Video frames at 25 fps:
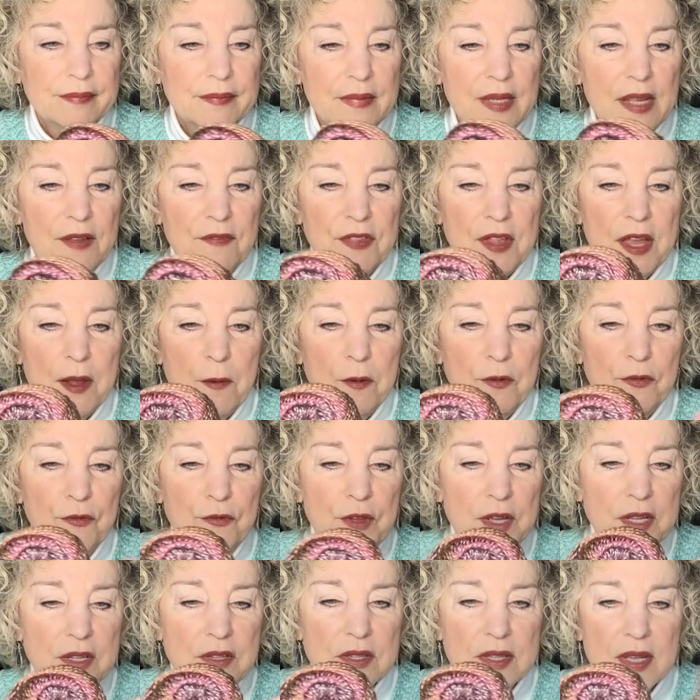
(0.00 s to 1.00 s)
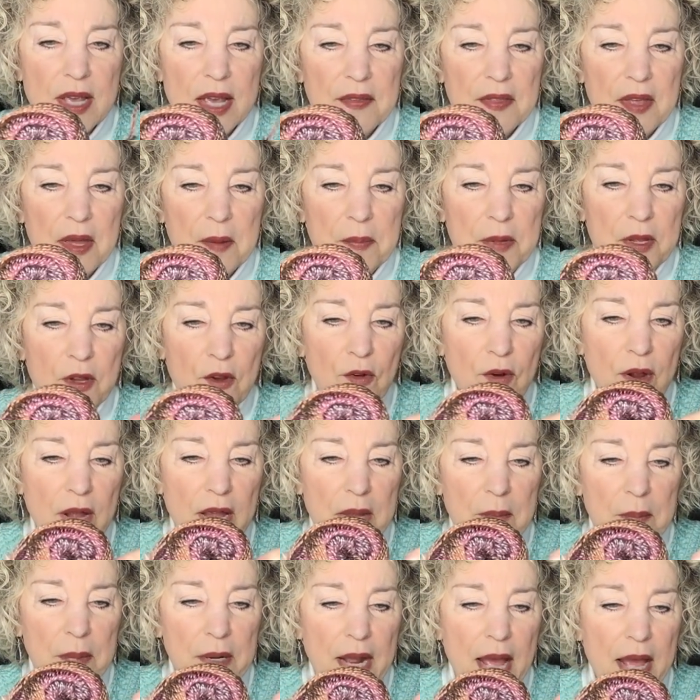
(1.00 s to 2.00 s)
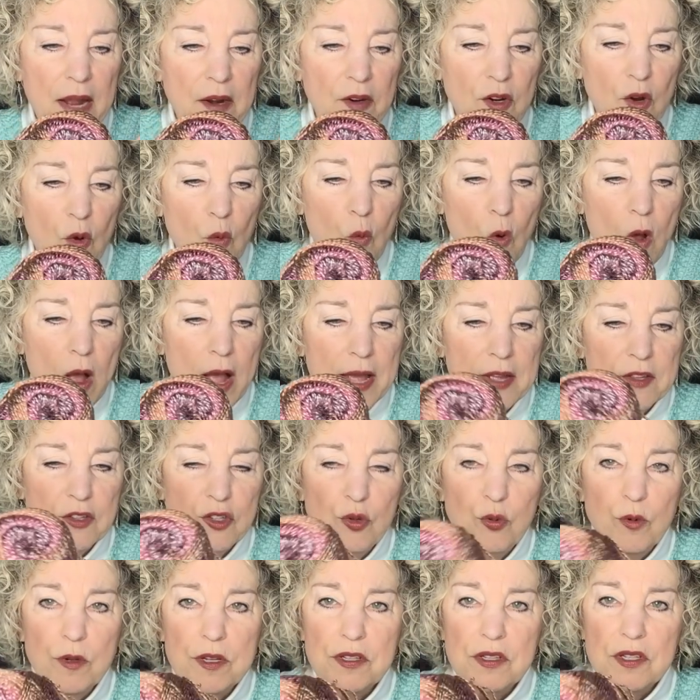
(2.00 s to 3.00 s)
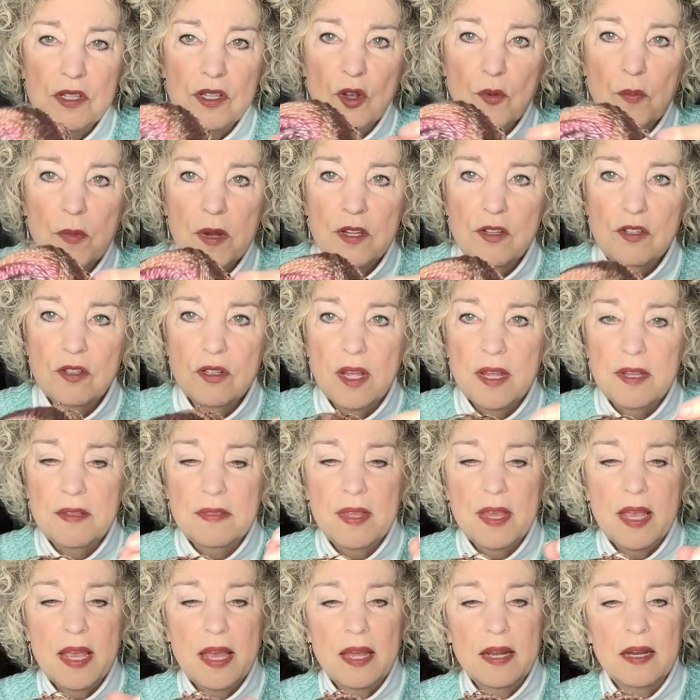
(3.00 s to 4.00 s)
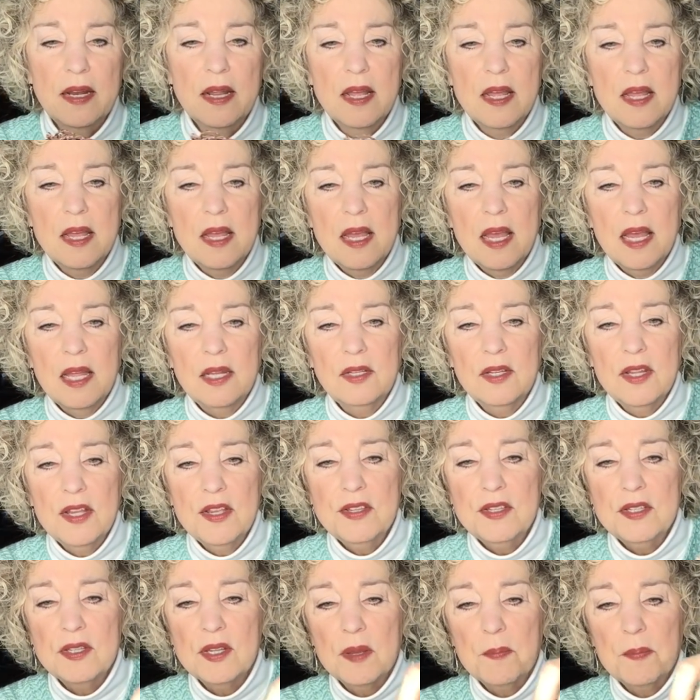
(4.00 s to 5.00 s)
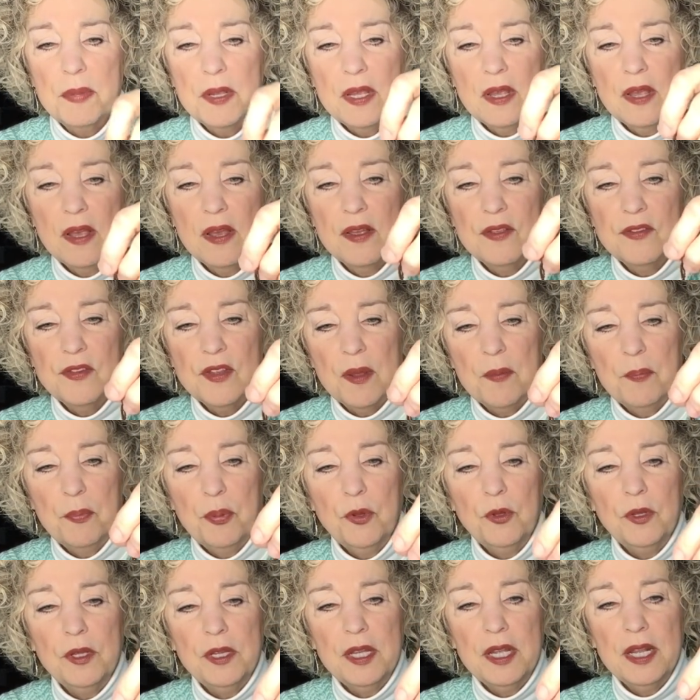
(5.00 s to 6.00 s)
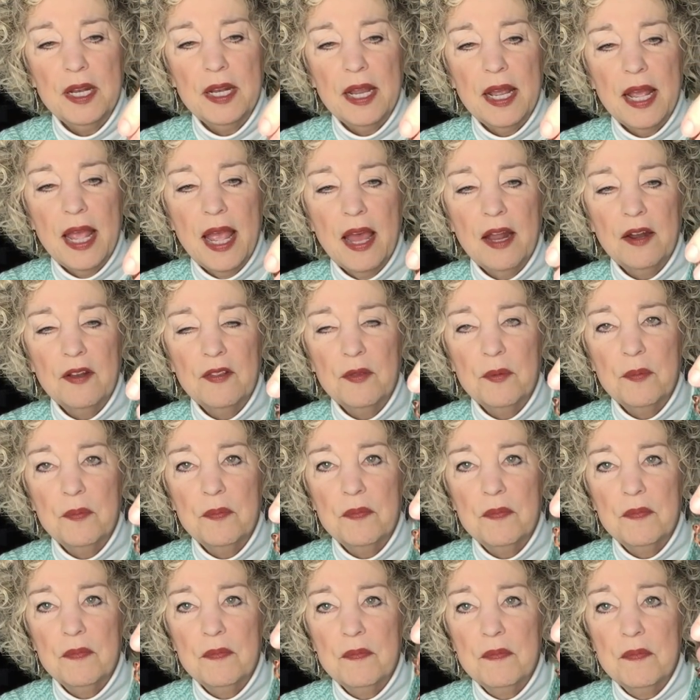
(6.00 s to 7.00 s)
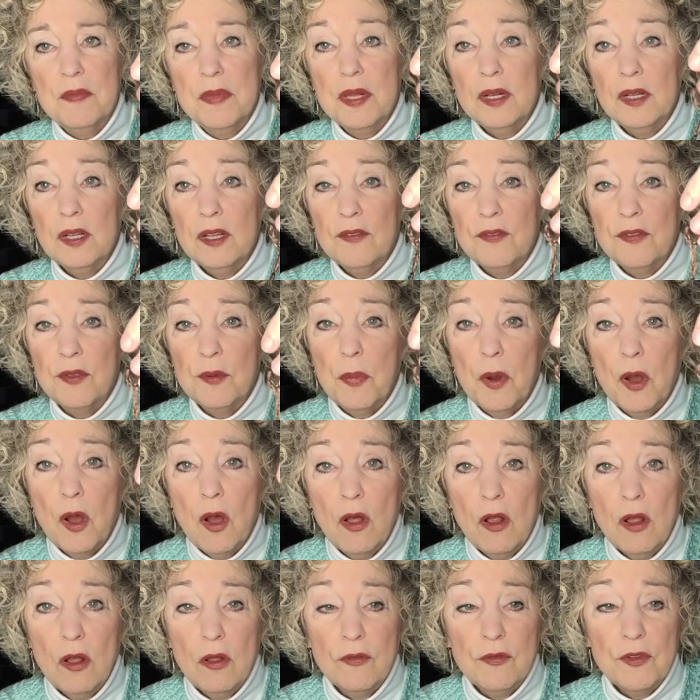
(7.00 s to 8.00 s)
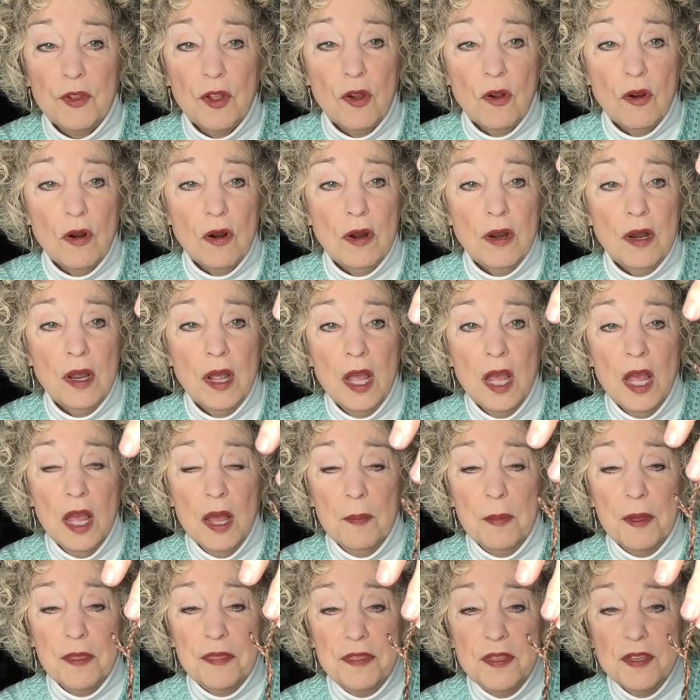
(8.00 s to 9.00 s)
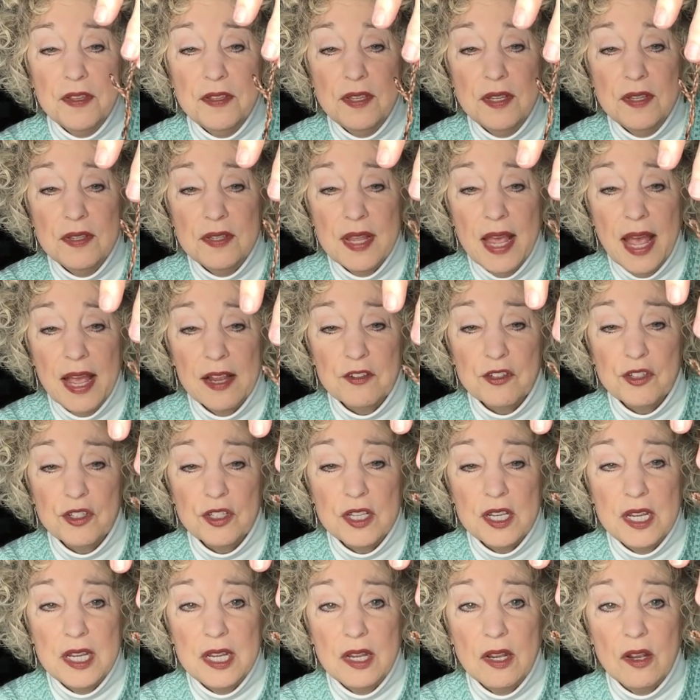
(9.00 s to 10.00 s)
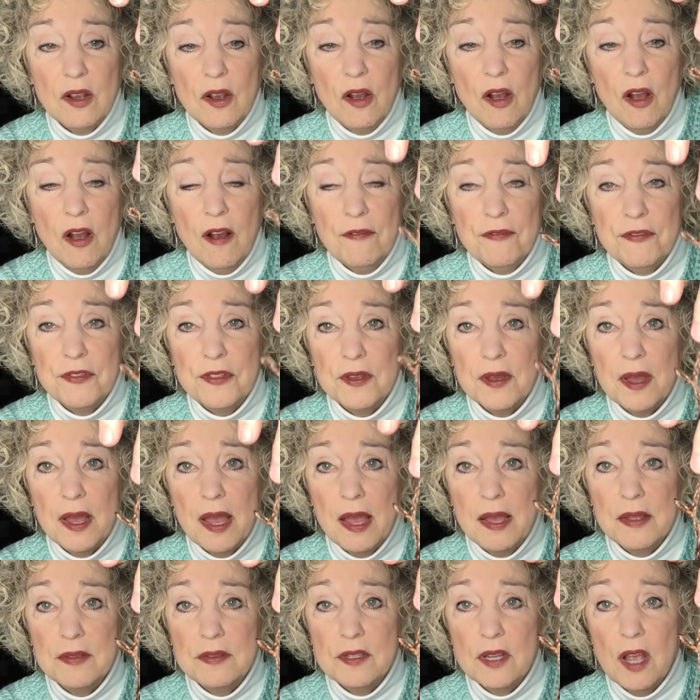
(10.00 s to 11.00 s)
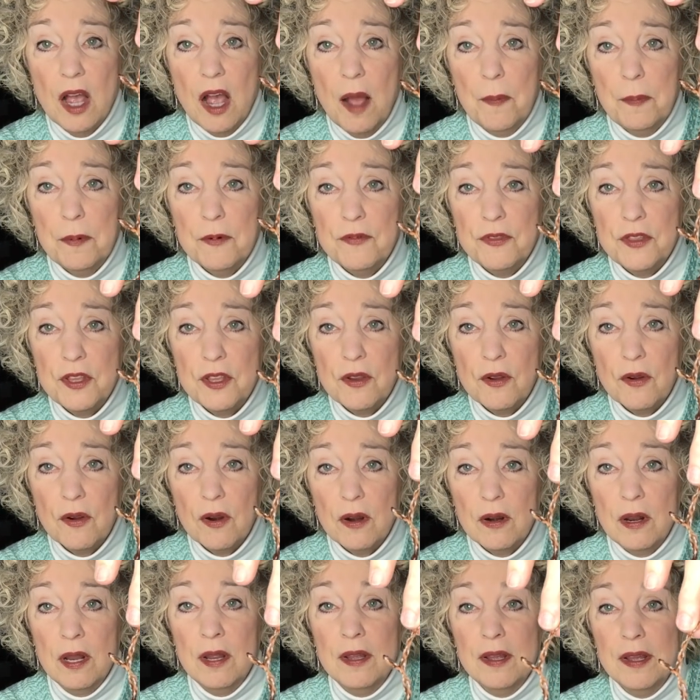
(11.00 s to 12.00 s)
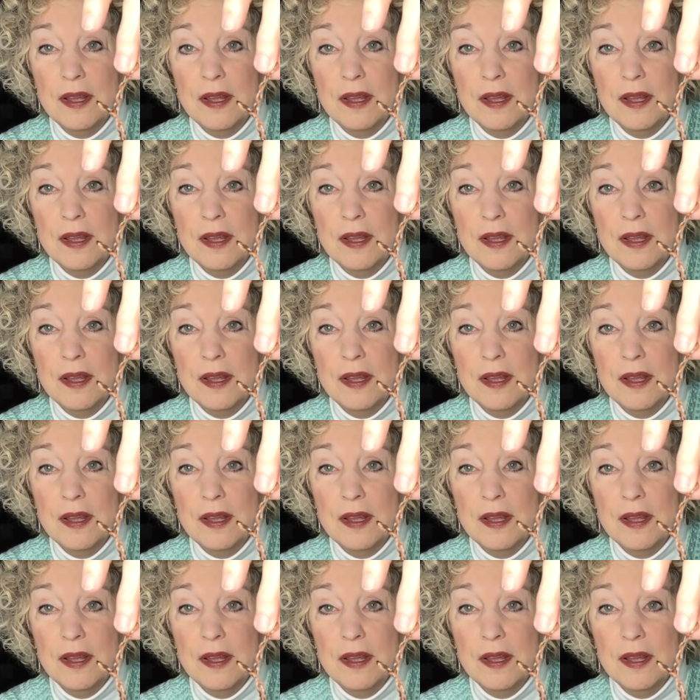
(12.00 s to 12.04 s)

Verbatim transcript: if they would fix that, that'd be great. But I don't know why it twists so much like that, unless because I'm pulling it out of the middle of the ball of yarn. But this is actually off the top of the yarn.